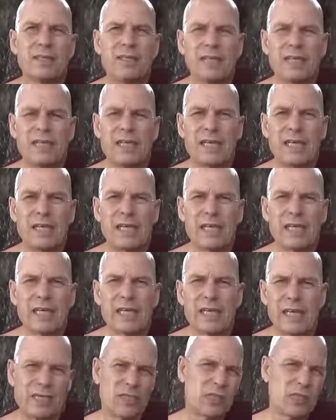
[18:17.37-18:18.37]
uh,
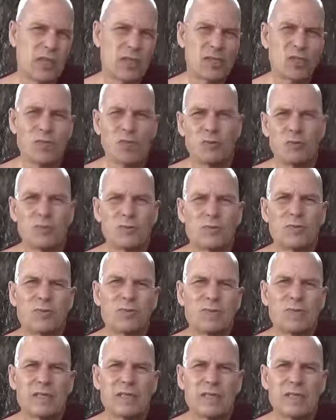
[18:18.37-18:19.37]
can judge you.
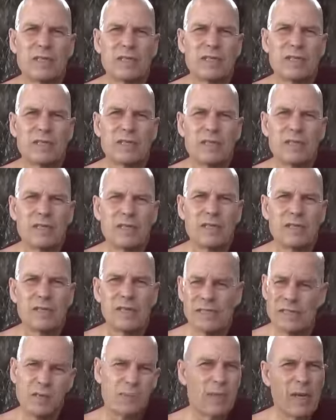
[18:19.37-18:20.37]
It
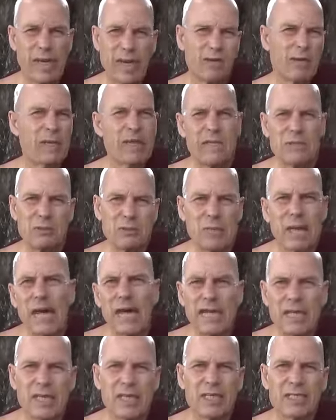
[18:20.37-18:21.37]
doesn't matter whether you
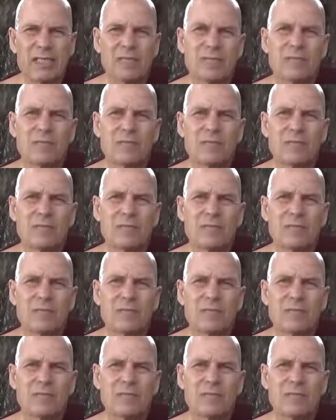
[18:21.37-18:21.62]
die or not.